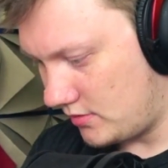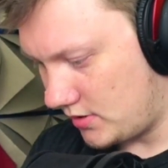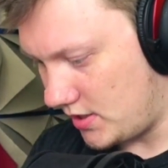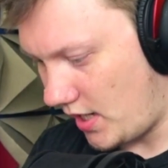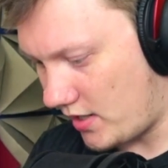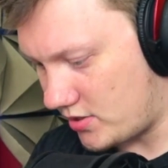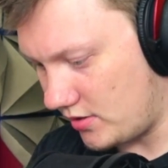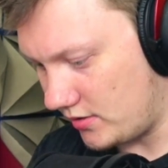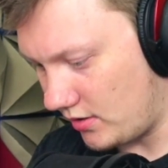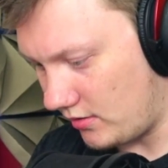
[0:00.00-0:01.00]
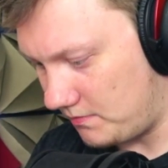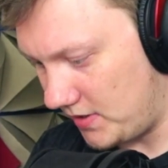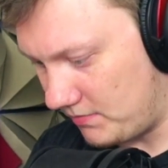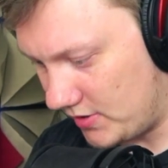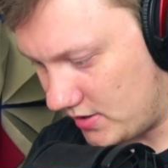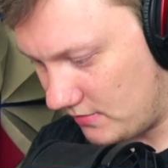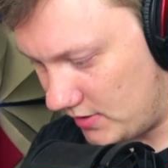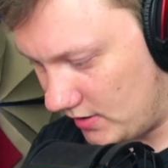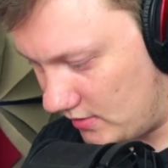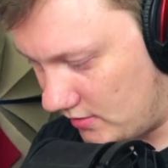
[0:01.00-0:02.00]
She actually taught people something.